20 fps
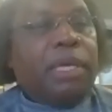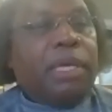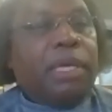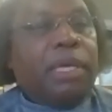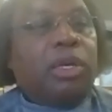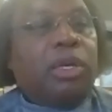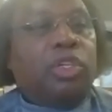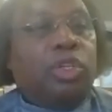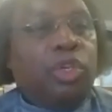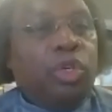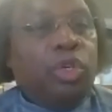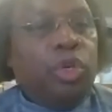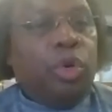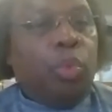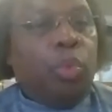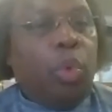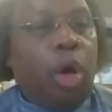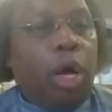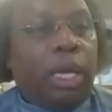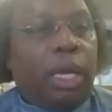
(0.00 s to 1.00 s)
because
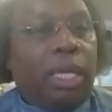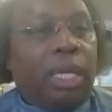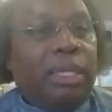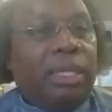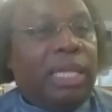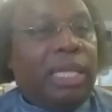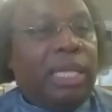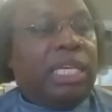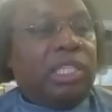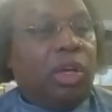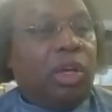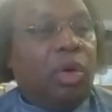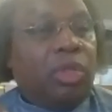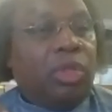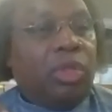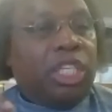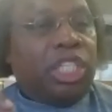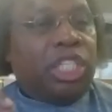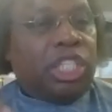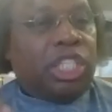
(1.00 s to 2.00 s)
you walking not just on the